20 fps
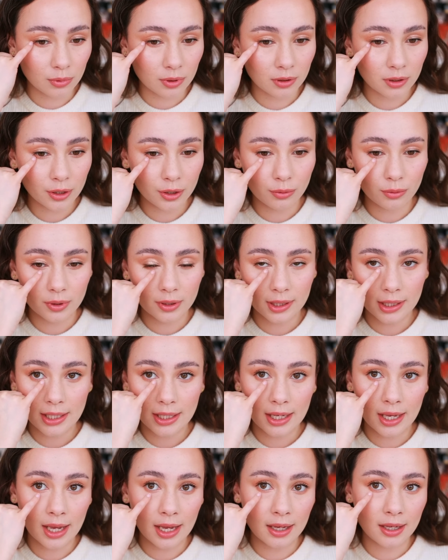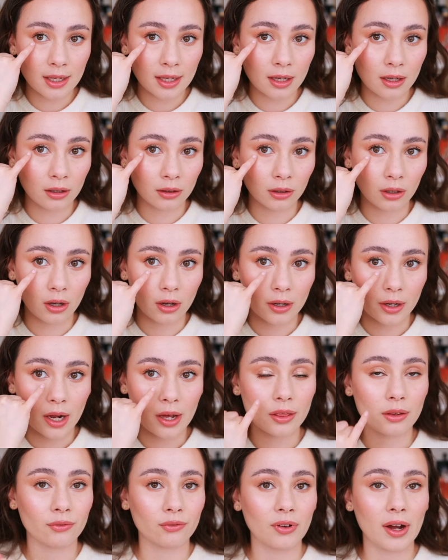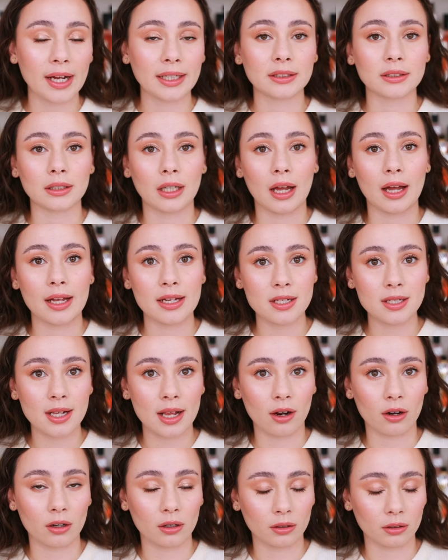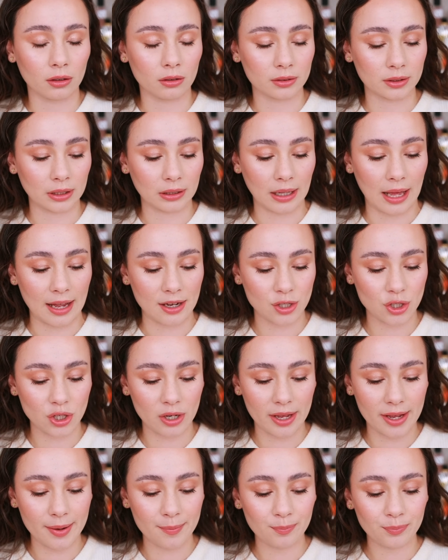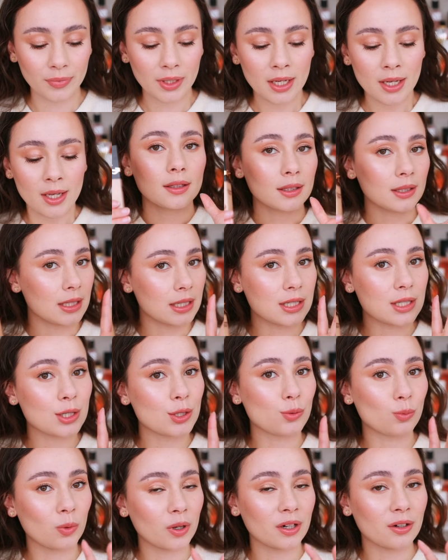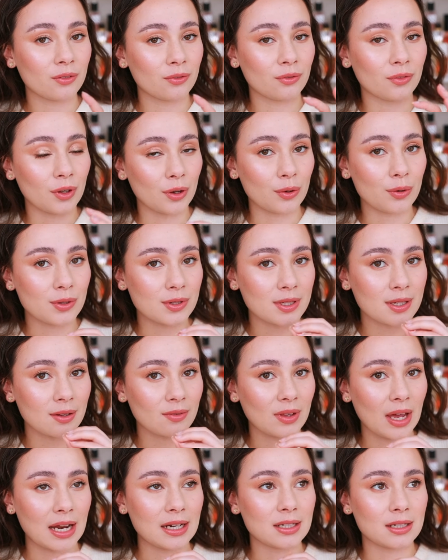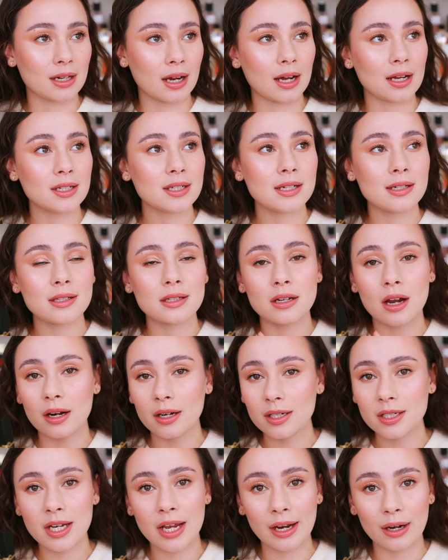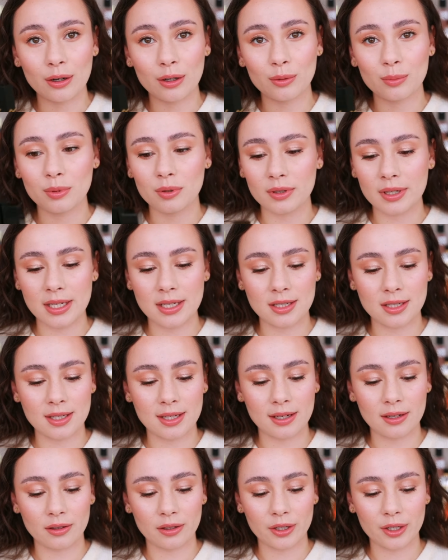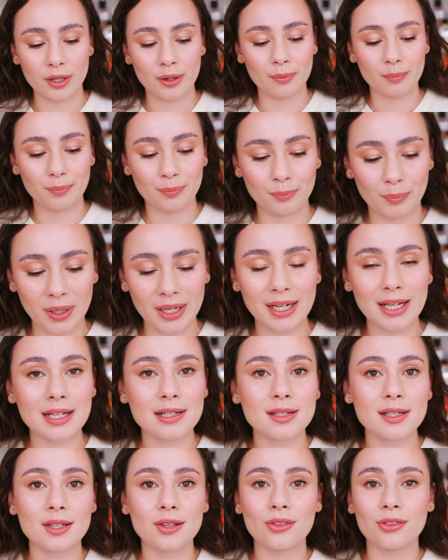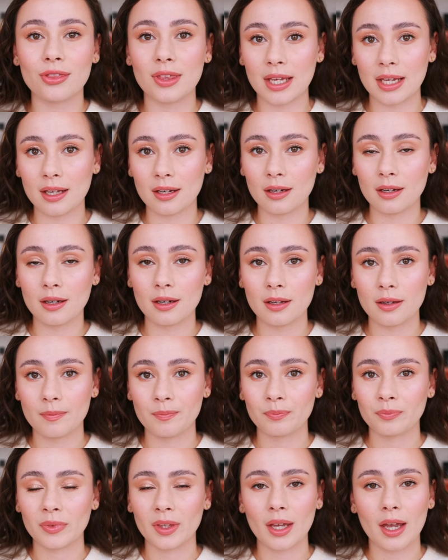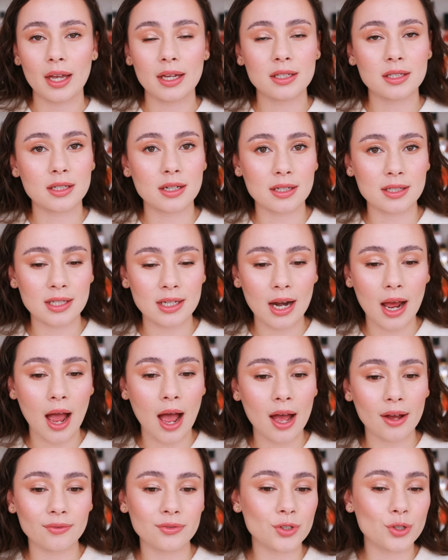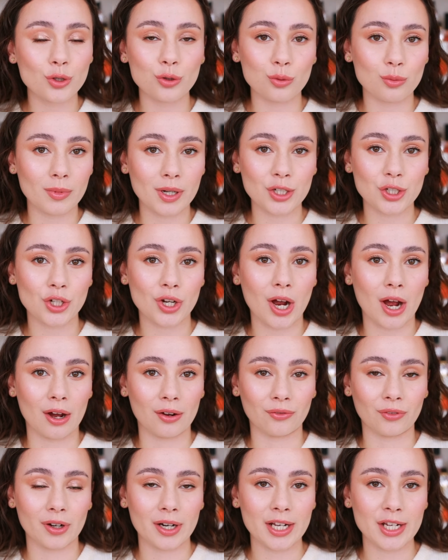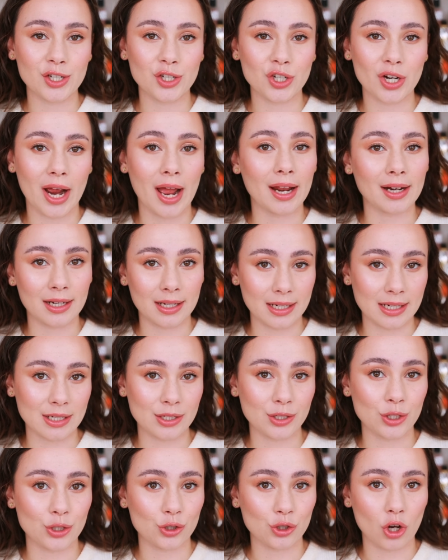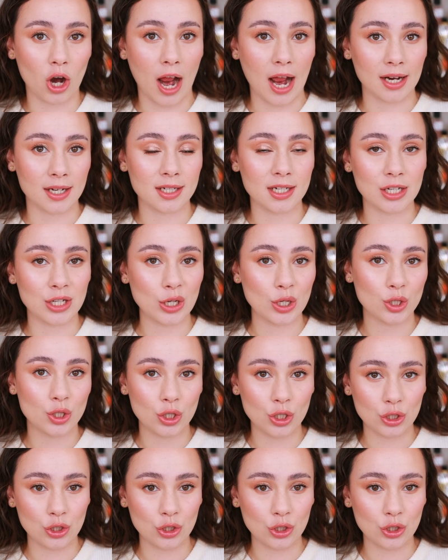will look really cakey along the fine lines that are along the lash line. This is one of those that does. It's not a terrible concealer, but it's thin it doesn't have too much coverage and it is attracted to